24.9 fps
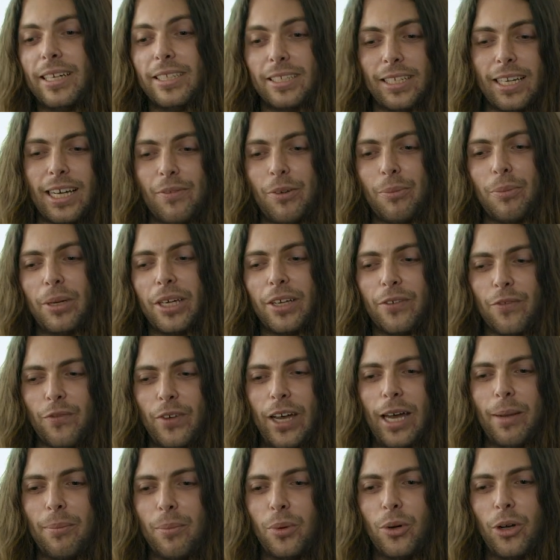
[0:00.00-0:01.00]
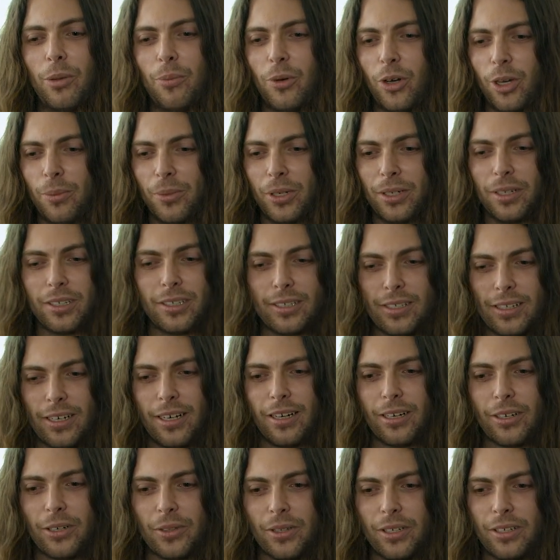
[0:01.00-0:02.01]
I did have a big fanboy moment because
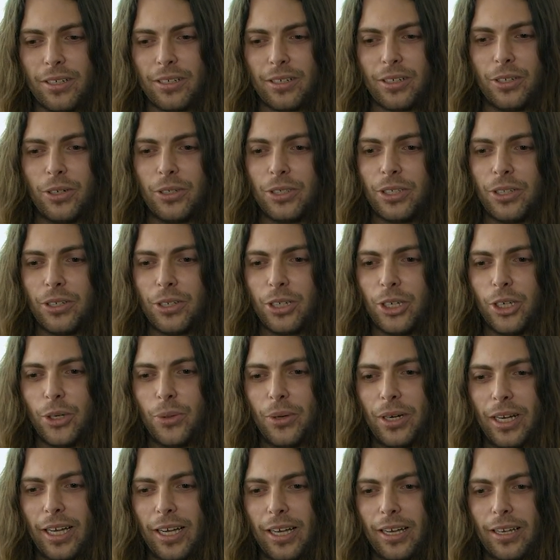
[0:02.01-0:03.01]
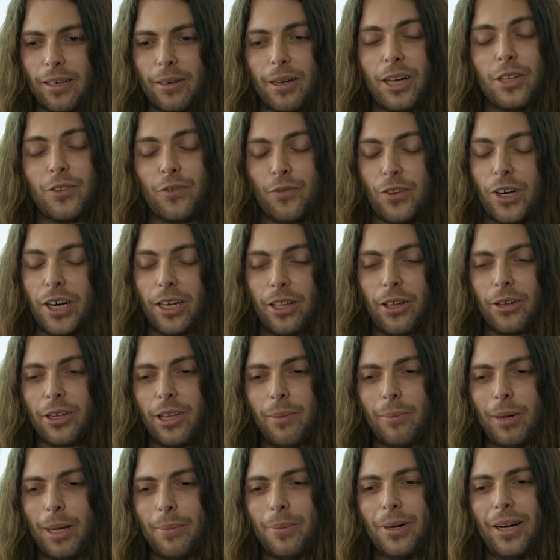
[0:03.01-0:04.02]
I got to go to the Q&A. I was very lucky.
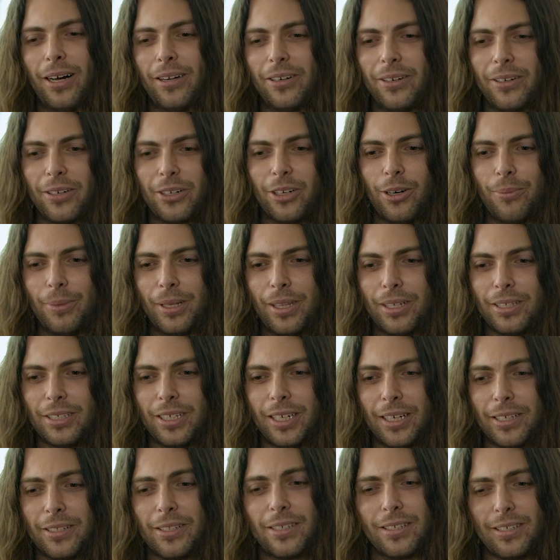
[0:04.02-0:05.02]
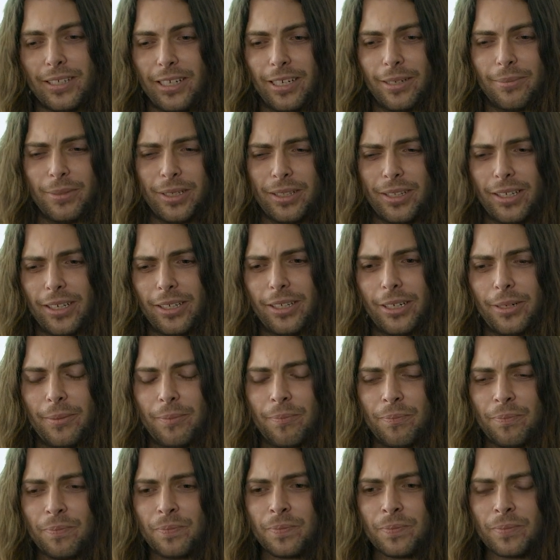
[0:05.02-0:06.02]
My partner got me the tickets to see him at
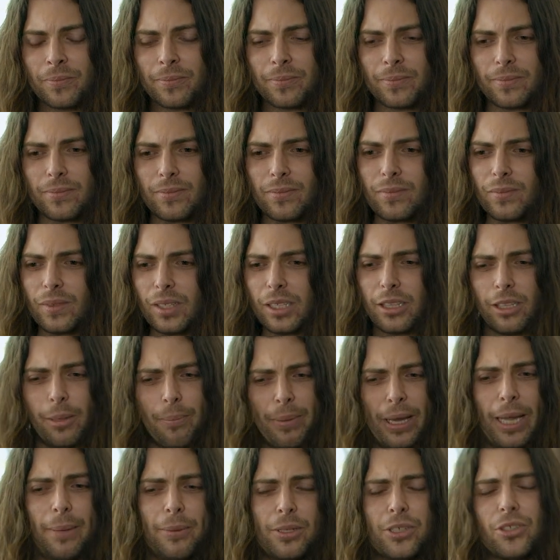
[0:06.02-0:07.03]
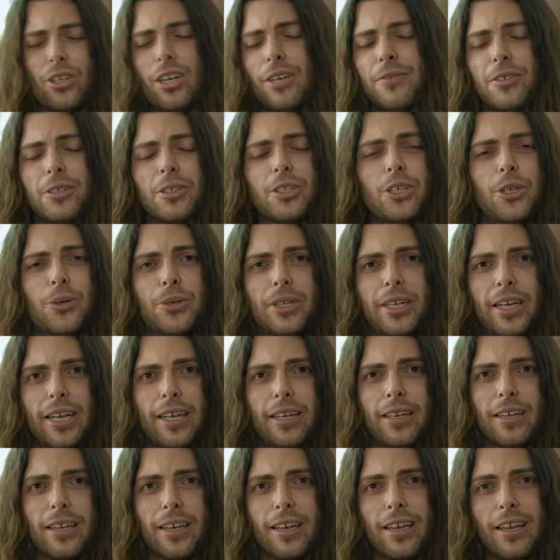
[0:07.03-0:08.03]
the Baby Driver
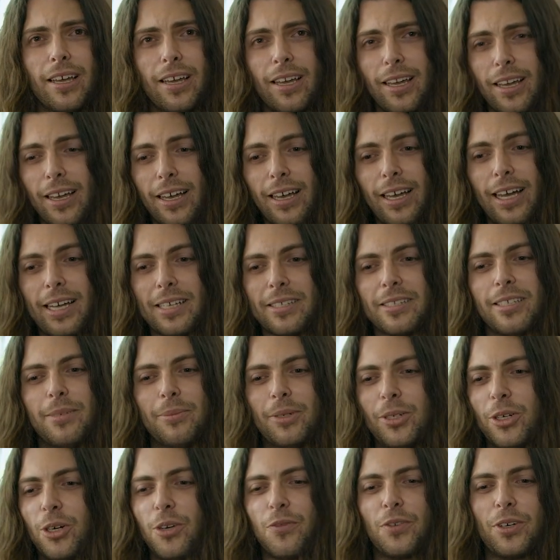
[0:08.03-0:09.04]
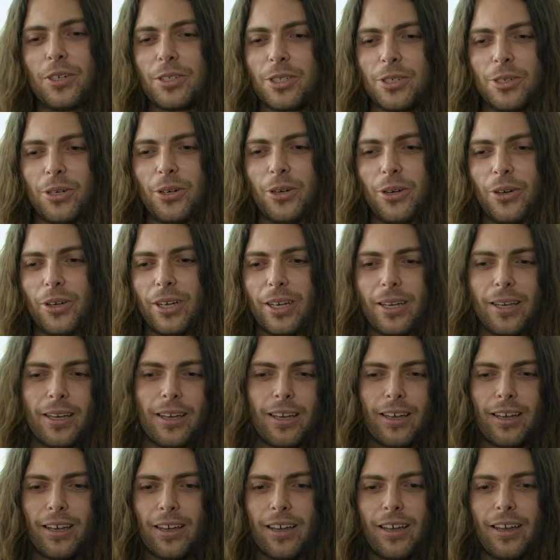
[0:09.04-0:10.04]
Q&A at Cinema Nova. So
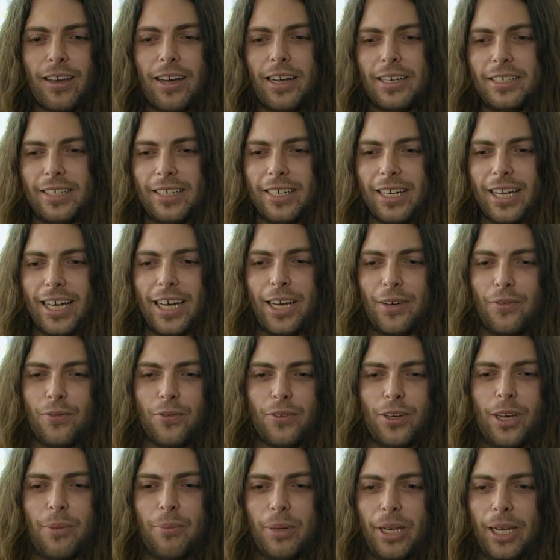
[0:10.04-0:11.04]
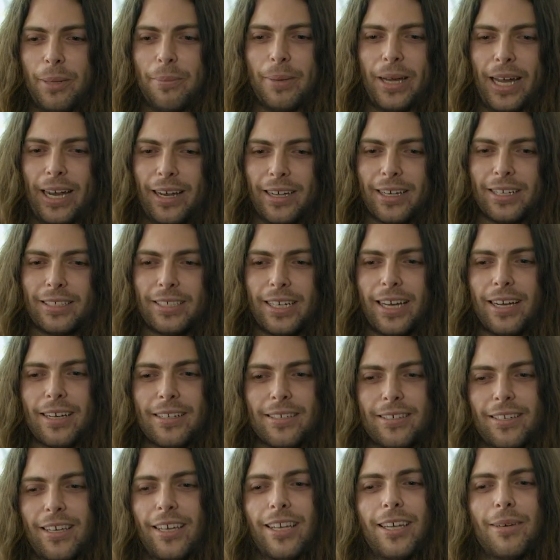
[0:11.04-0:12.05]
I did have a mini panic attack
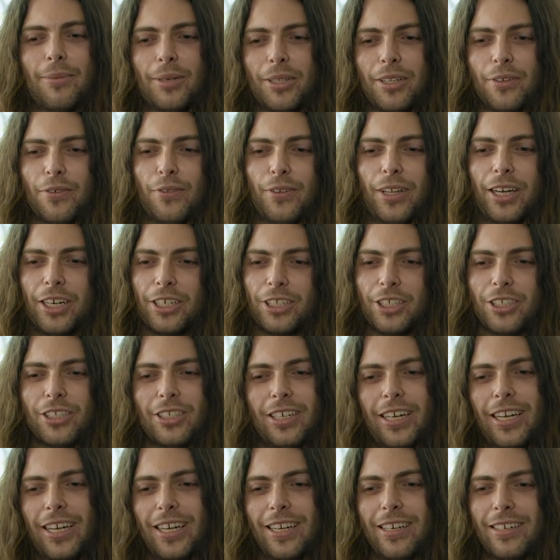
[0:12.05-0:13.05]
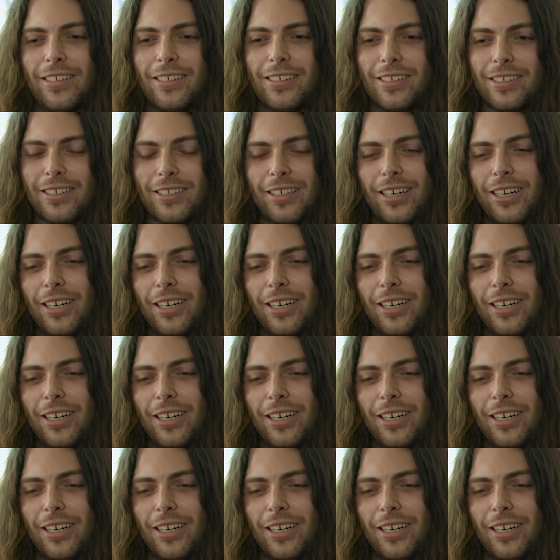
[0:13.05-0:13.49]
seeing him in the flesh. And